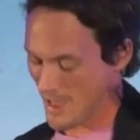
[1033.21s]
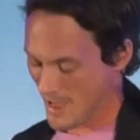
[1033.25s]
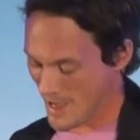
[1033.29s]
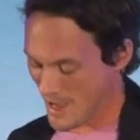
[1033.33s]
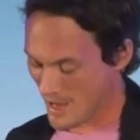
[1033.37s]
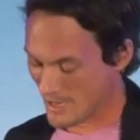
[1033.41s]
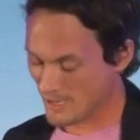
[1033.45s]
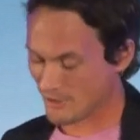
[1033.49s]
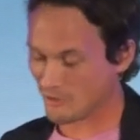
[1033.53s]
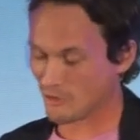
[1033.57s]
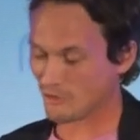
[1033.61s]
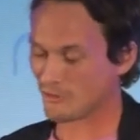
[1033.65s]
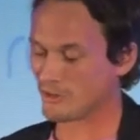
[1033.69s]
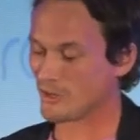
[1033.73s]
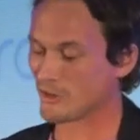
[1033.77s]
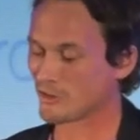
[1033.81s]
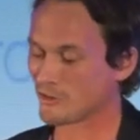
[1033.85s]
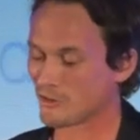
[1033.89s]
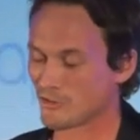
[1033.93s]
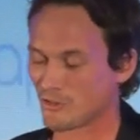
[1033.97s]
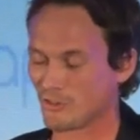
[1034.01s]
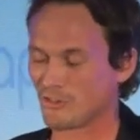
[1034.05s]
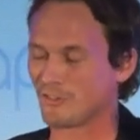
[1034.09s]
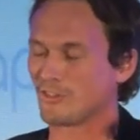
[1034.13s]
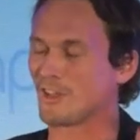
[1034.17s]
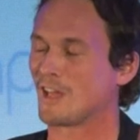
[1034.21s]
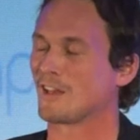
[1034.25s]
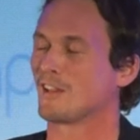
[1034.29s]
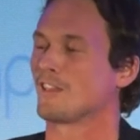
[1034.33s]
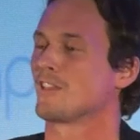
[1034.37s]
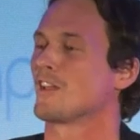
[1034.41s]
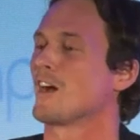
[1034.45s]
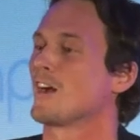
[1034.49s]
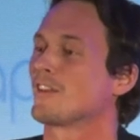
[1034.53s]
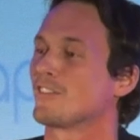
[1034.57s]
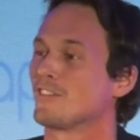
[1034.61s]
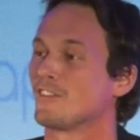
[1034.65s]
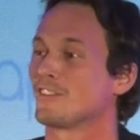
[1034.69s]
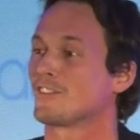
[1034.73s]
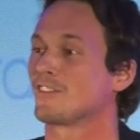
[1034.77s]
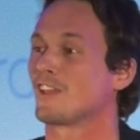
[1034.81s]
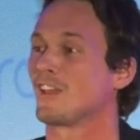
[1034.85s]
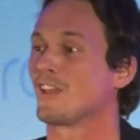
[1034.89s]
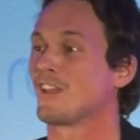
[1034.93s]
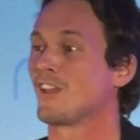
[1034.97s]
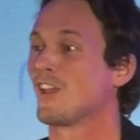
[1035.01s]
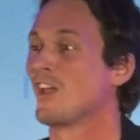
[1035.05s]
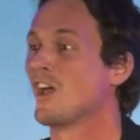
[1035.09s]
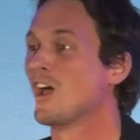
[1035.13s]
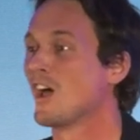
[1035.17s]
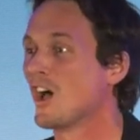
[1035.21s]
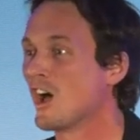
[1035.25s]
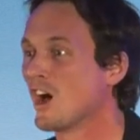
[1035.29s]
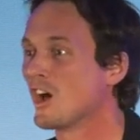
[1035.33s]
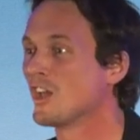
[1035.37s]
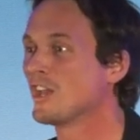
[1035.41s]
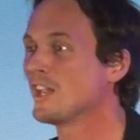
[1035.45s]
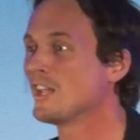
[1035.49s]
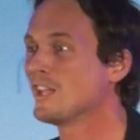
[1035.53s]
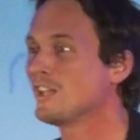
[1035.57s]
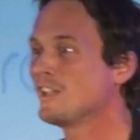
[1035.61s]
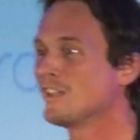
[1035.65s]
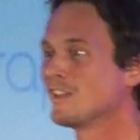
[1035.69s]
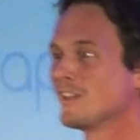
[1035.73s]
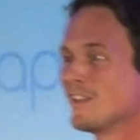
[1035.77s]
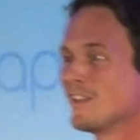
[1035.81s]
And he just looked her dead in the eyes and said, "Honey,